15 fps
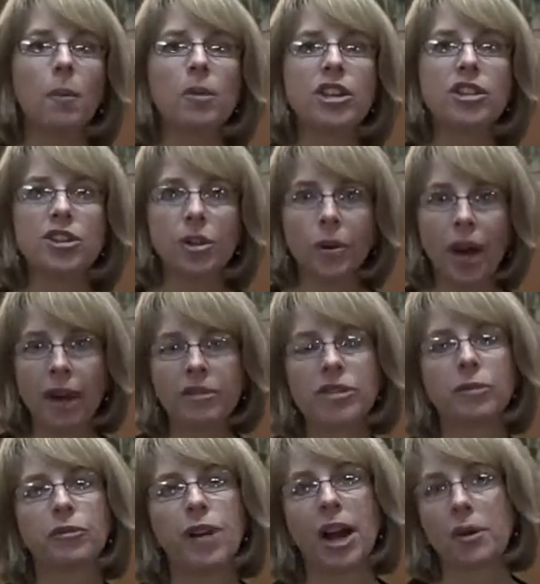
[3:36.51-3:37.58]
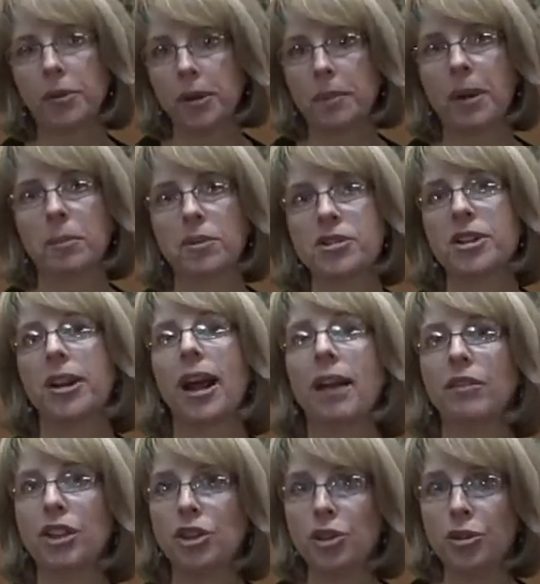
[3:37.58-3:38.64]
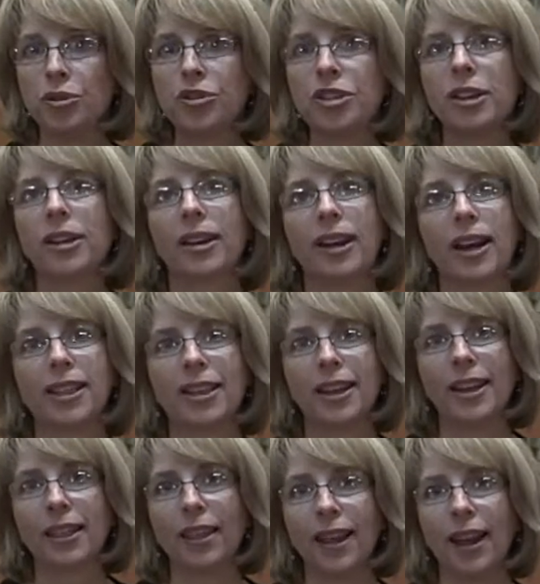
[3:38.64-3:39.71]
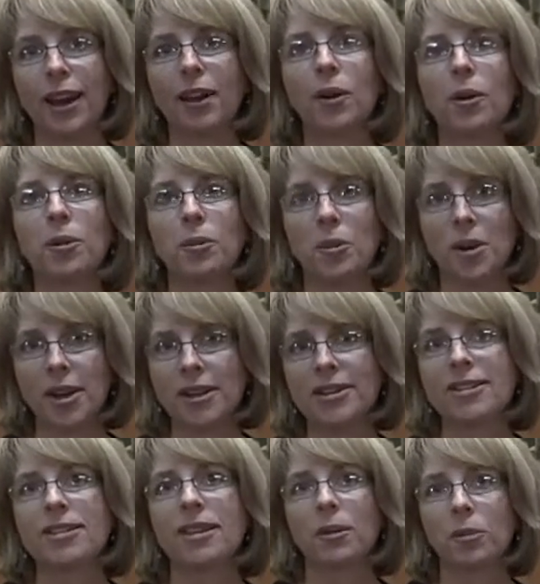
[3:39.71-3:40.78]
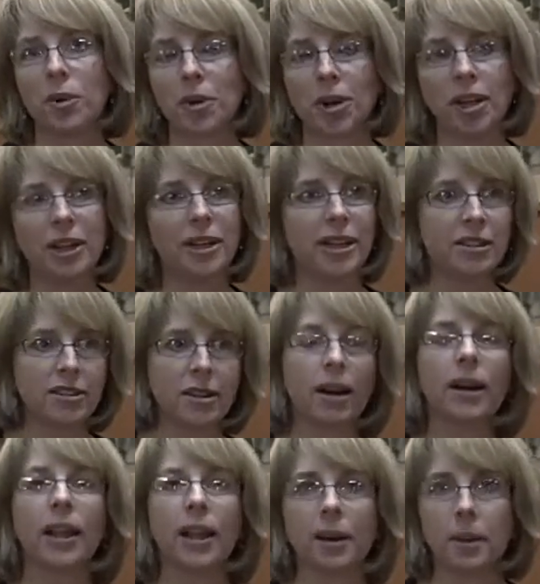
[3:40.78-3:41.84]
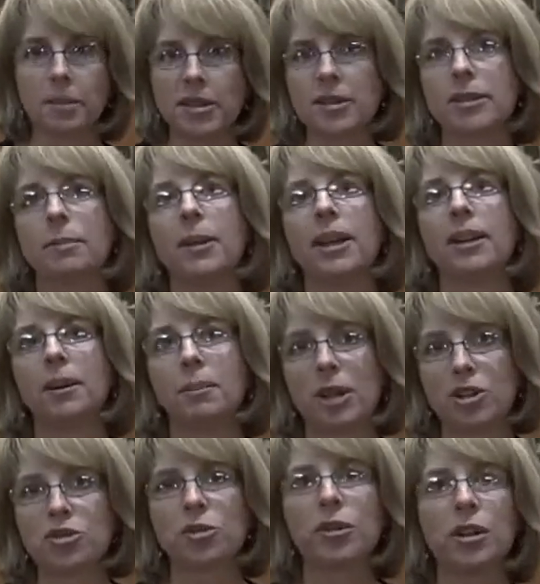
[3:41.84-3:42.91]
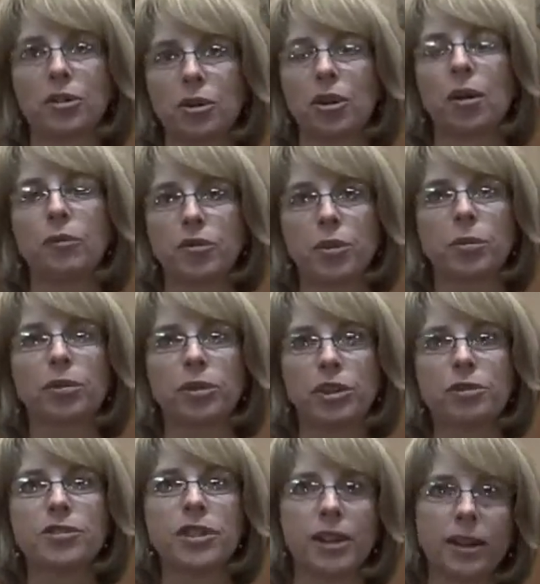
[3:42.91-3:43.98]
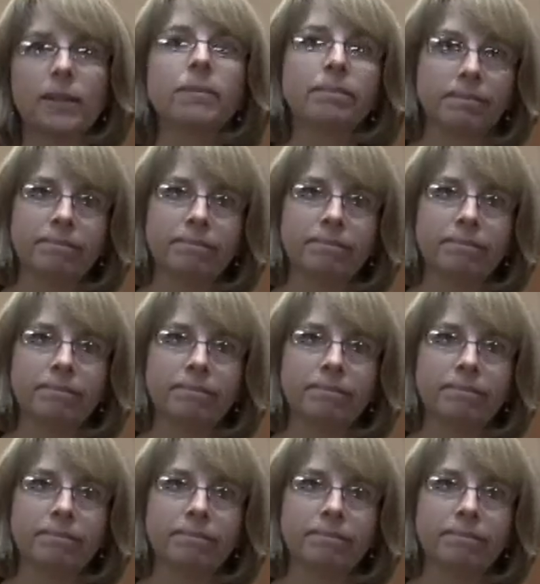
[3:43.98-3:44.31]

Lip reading: We still have some faculty members that haven't used it, and I think they are the ones that we're going to need to kind of get up to speed and make sure that they're comfortable using it.